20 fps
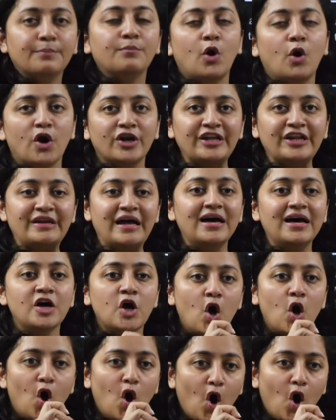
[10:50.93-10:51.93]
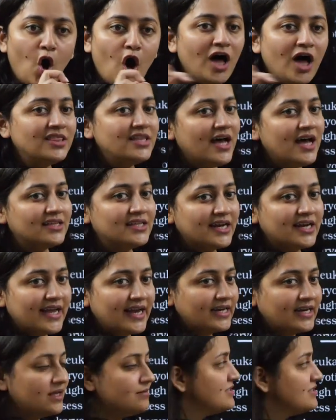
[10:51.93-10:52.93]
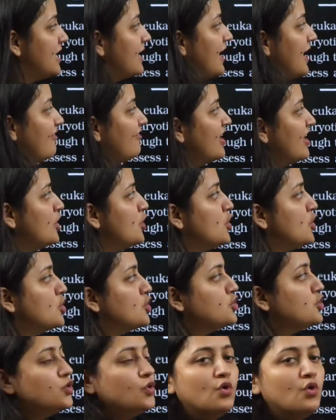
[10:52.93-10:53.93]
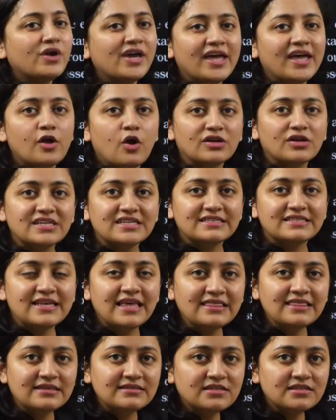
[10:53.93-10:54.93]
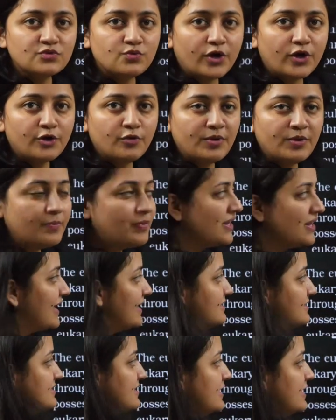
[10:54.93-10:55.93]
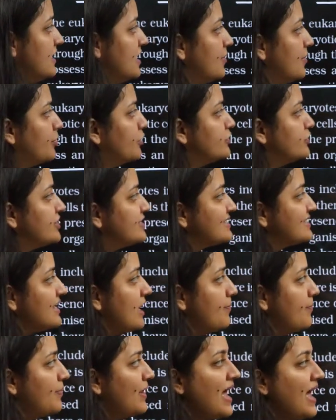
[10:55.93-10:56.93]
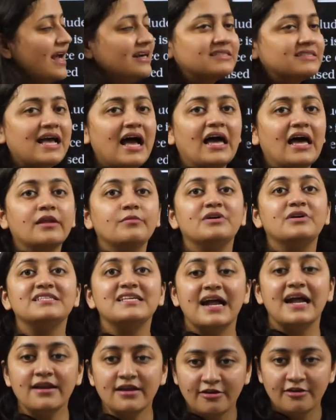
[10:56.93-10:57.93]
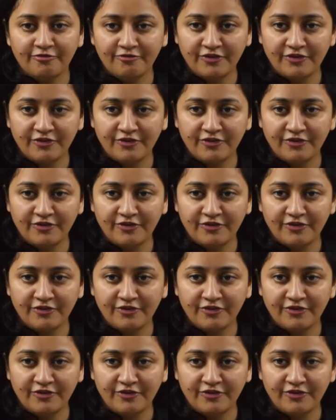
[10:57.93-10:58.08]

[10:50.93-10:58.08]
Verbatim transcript: Monera, all the other kingdoms are having eukaryotic cell. This is what you people can see. Protista, plants, animals and